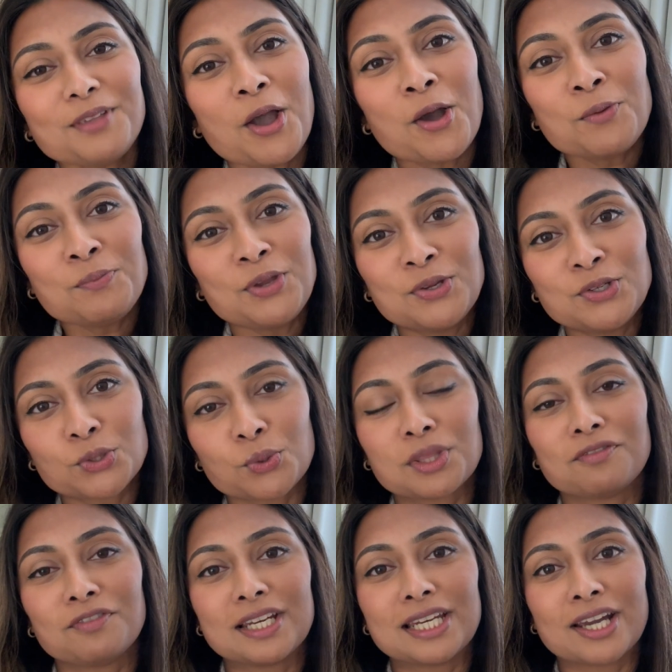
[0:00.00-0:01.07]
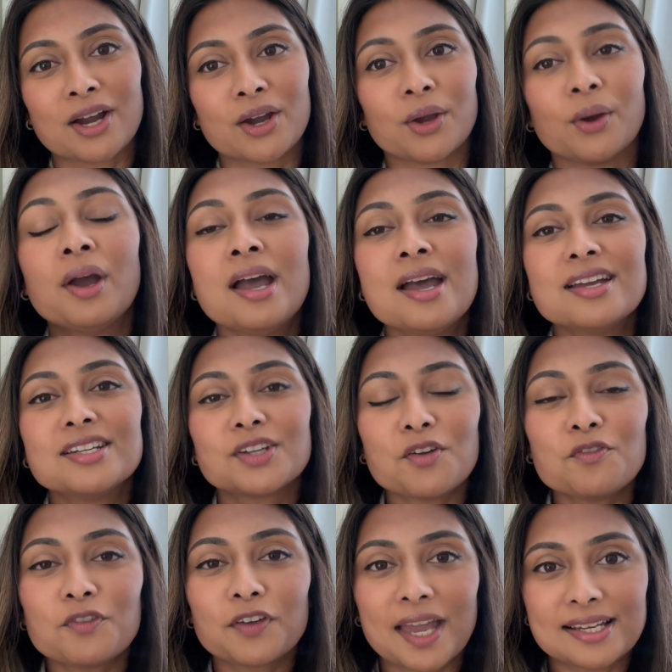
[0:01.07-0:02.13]
Hope you enjoyed the video.
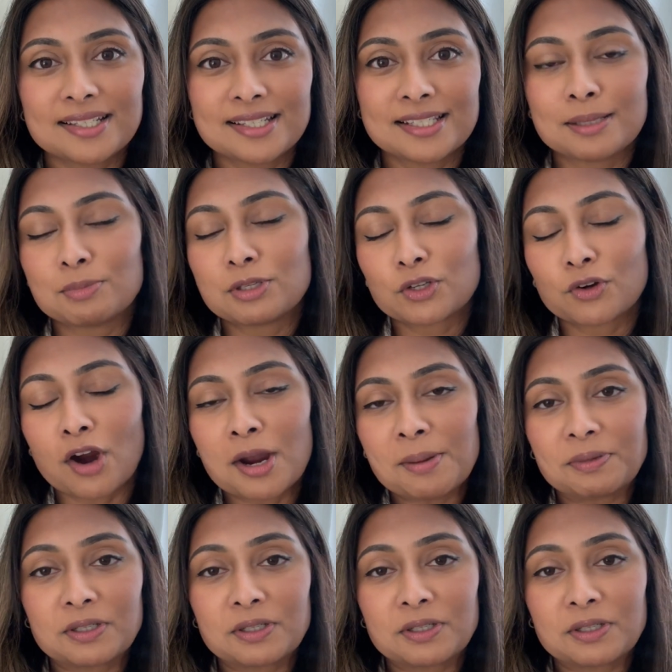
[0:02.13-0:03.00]
Don't forget to subscribe,